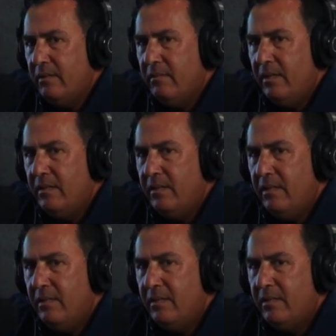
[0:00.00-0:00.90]

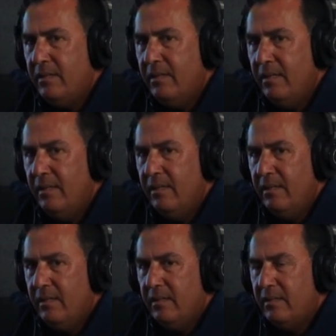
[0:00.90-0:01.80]
It's
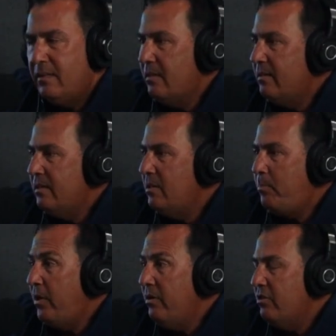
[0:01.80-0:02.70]
a
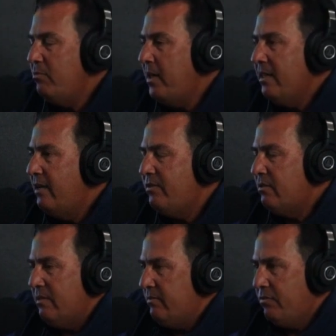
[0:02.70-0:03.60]
period of my life that
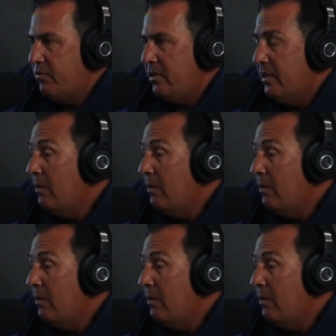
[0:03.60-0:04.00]
I'll never forget.